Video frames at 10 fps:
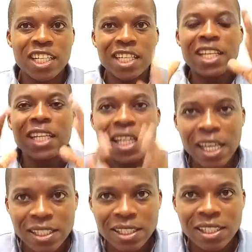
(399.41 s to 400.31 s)
that in
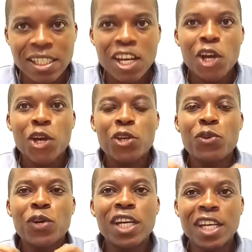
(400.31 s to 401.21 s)
case
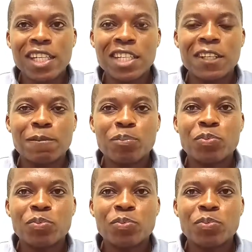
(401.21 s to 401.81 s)
you get